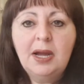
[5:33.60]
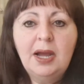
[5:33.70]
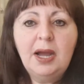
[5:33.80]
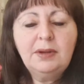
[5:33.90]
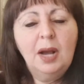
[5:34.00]

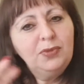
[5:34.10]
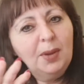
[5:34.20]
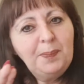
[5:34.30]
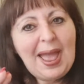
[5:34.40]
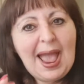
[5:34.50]
I'm
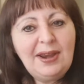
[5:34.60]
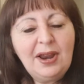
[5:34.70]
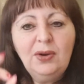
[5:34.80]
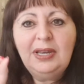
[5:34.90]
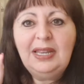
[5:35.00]
not bad,
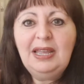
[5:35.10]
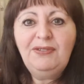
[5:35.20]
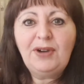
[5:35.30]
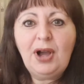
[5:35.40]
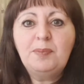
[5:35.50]
only
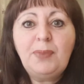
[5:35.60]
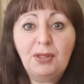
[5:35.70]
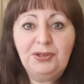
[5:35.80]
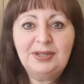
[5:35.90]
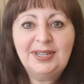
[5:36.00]
if I'm
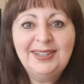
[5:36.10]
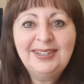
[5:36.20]
bothered.